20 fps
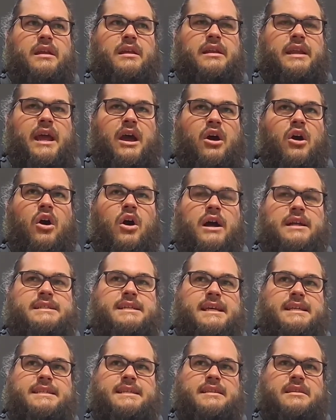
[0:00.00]
Now, I
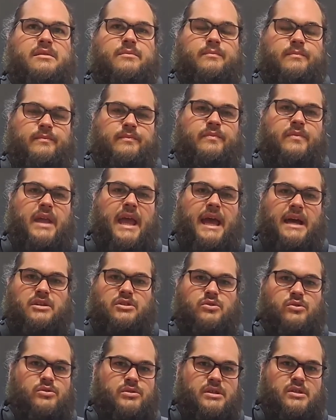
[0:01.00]
tested them
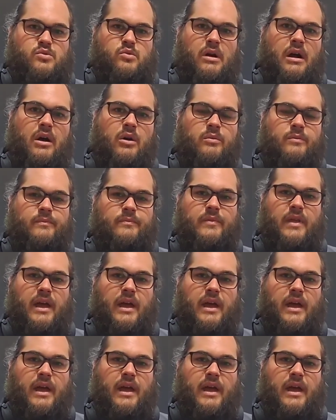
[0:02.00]
outdoors as well,